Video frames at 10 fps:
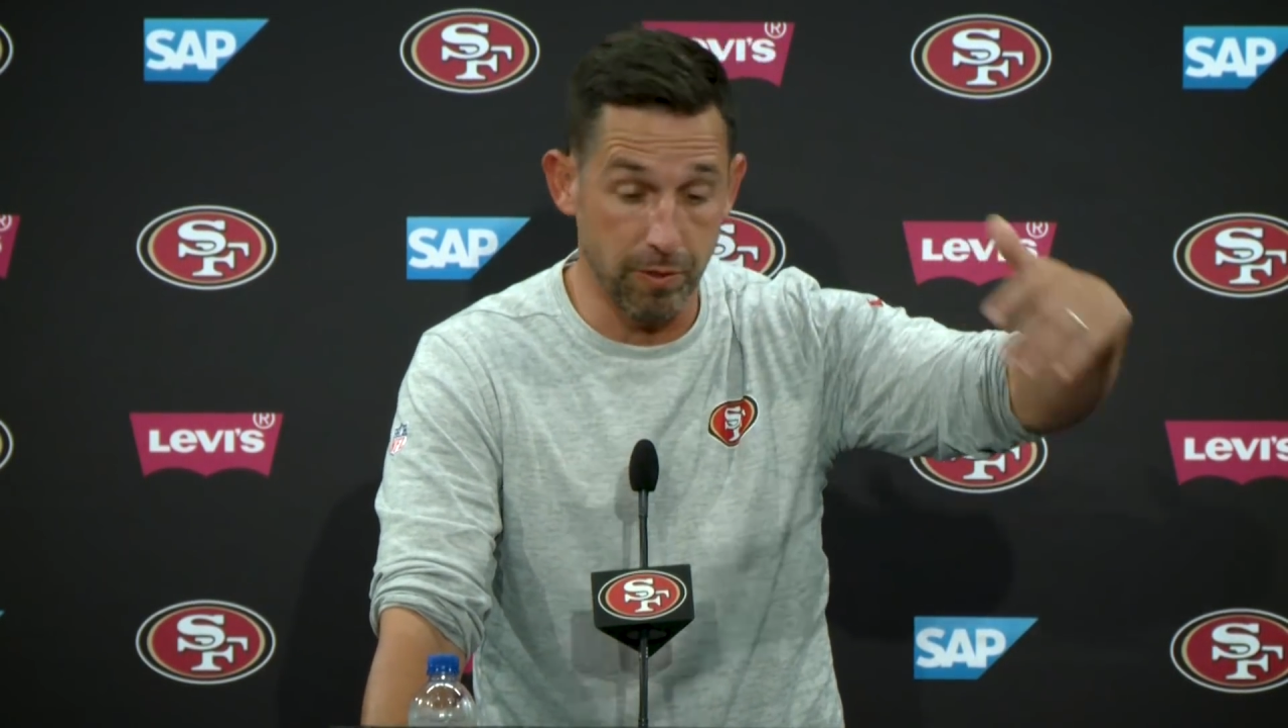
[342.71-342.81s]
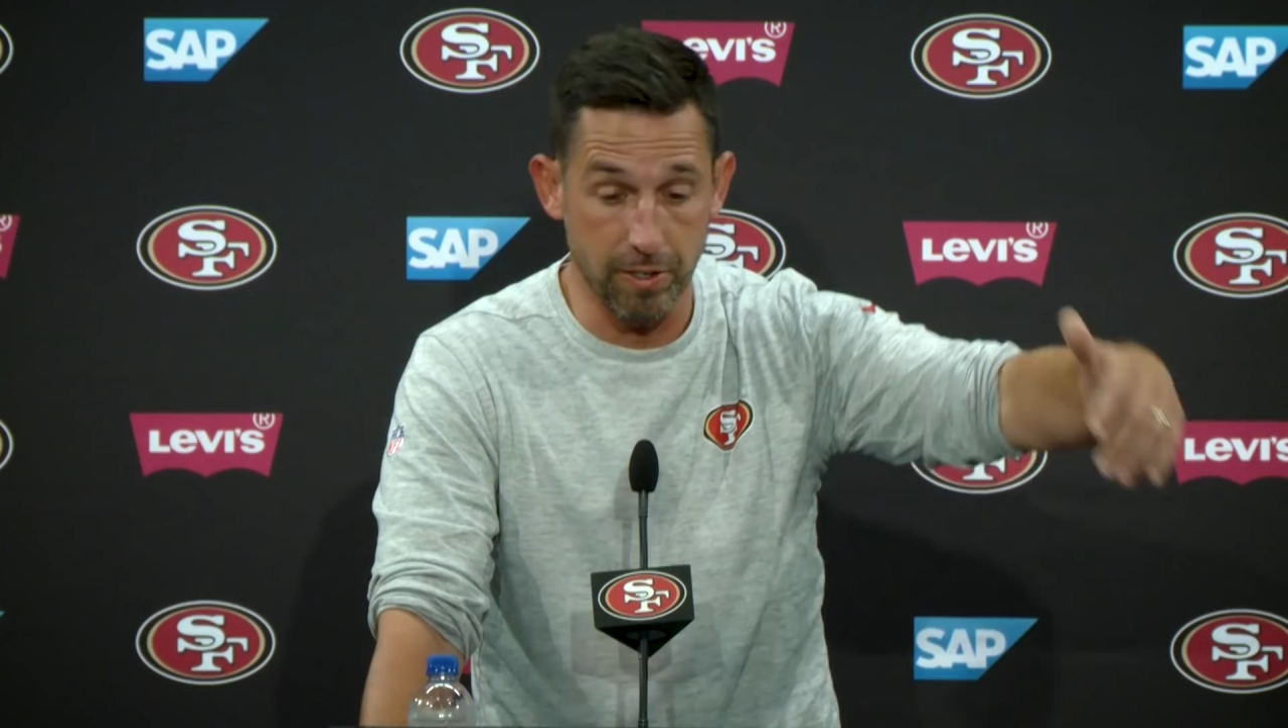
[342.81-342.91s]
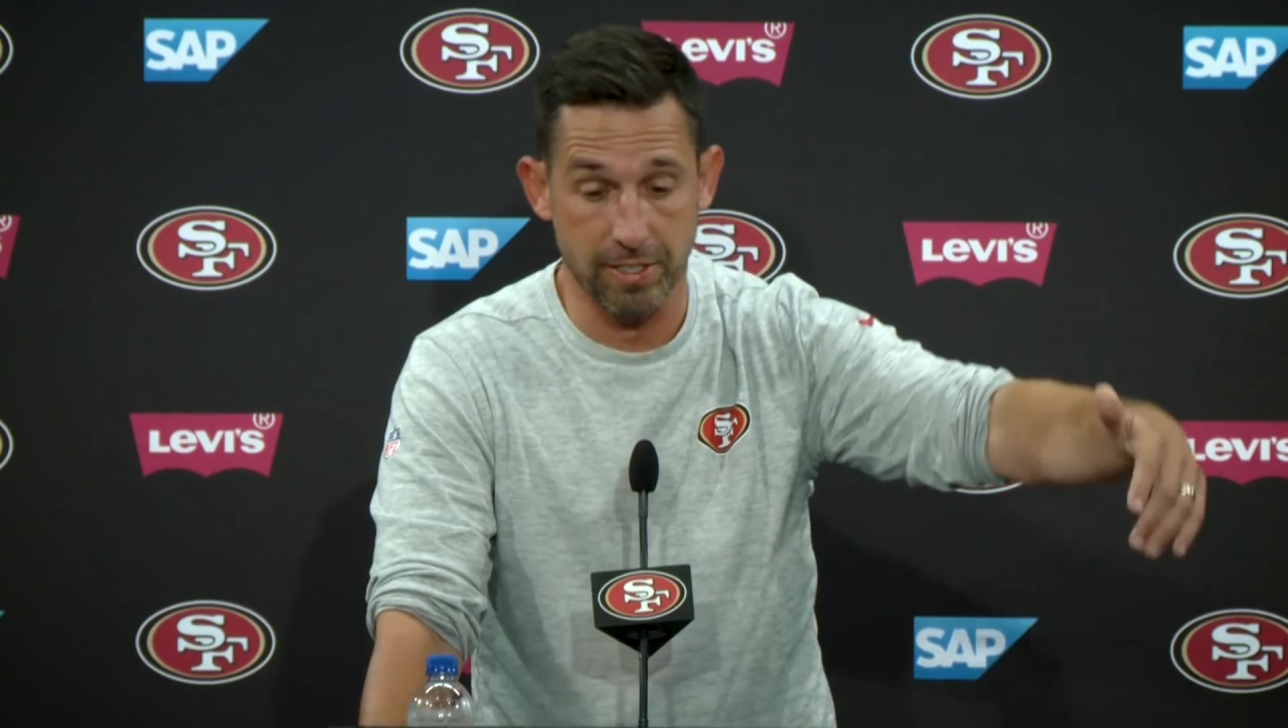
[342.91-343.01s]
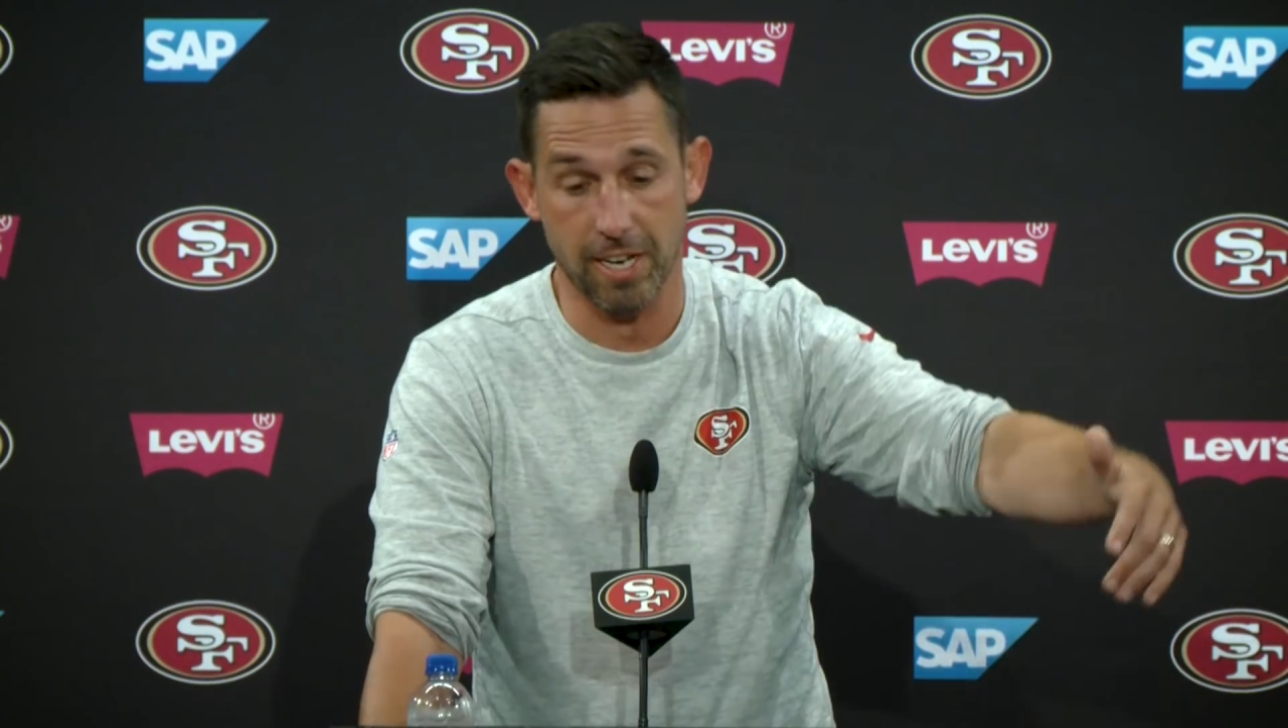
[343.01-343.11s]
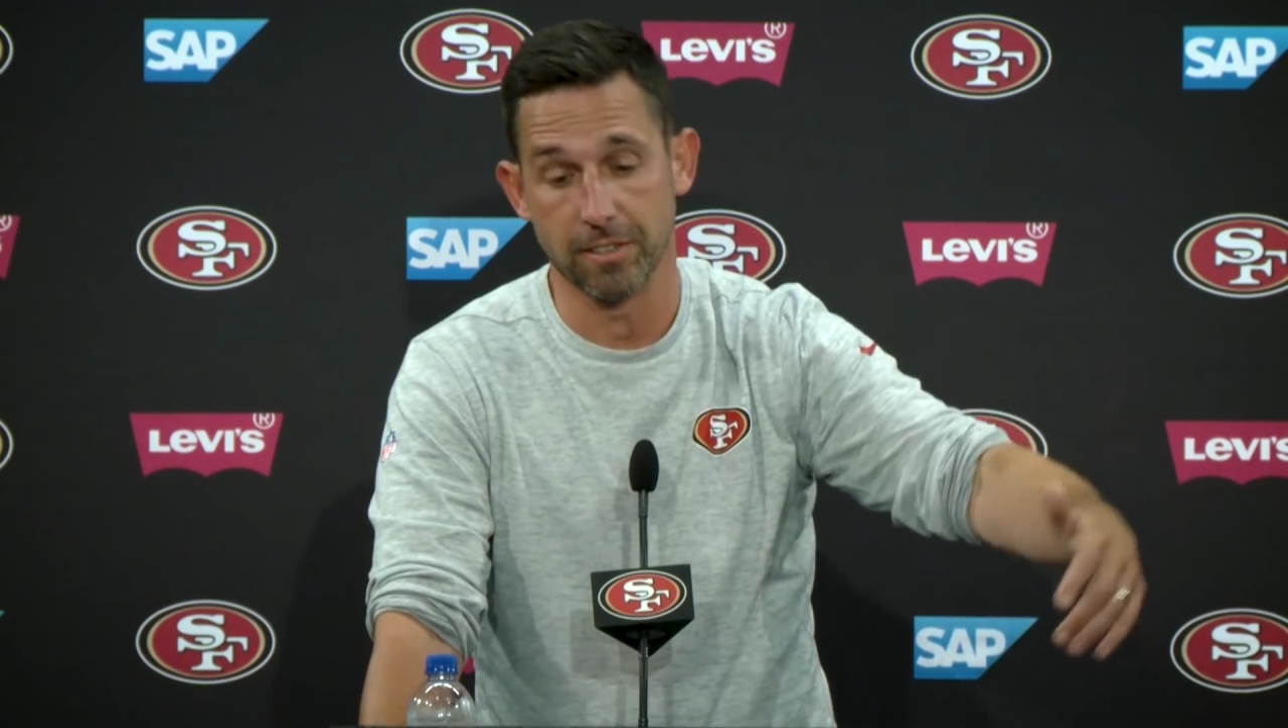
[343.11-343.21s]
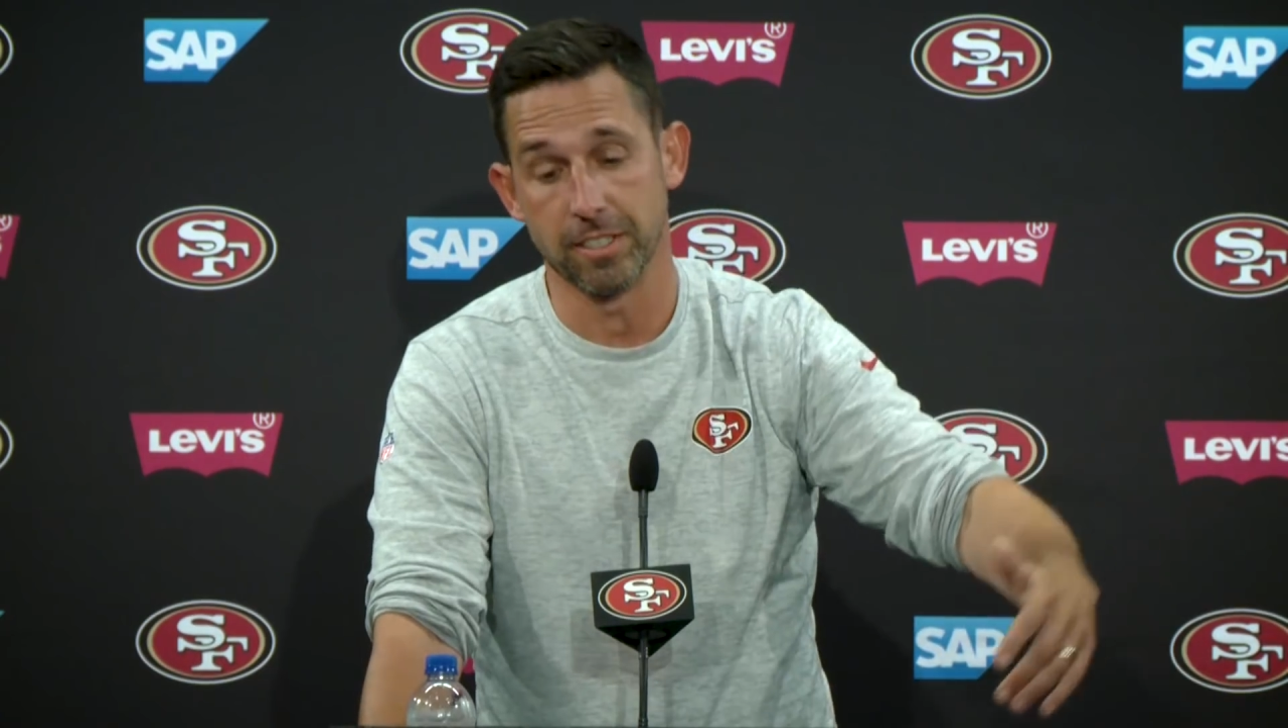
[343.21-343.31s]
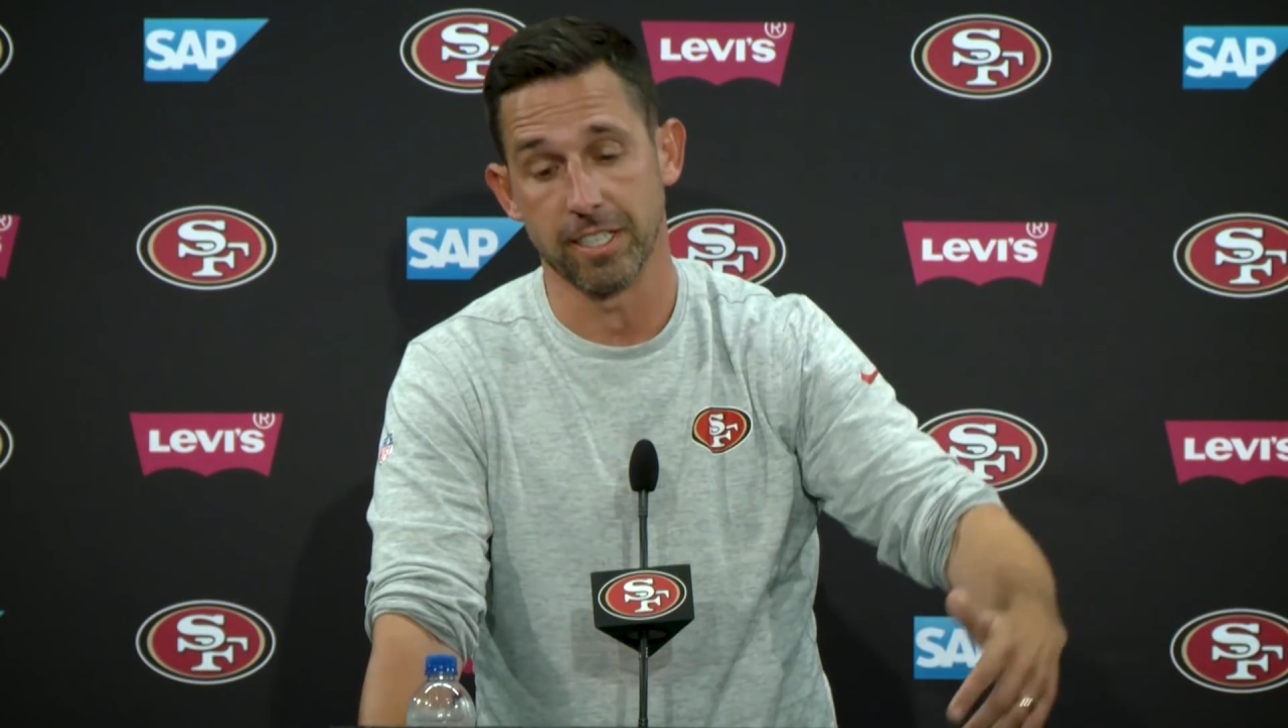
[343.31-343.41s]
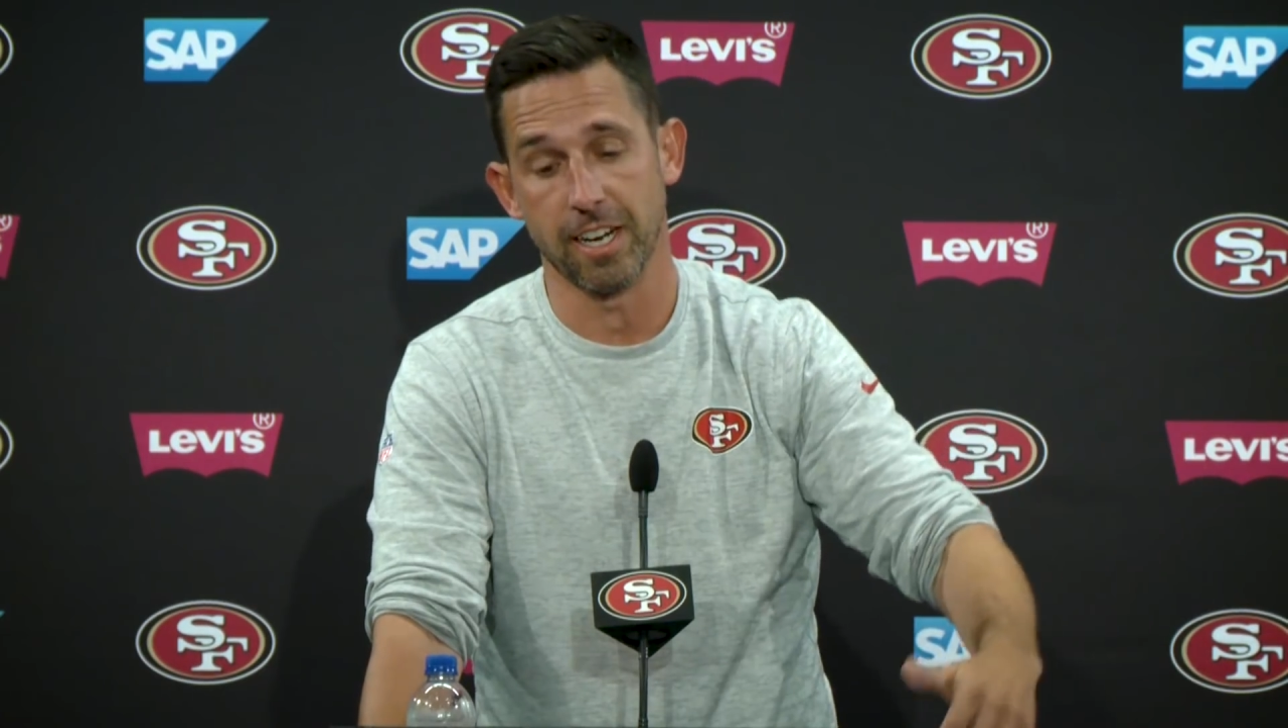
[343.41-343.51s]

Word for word: very talented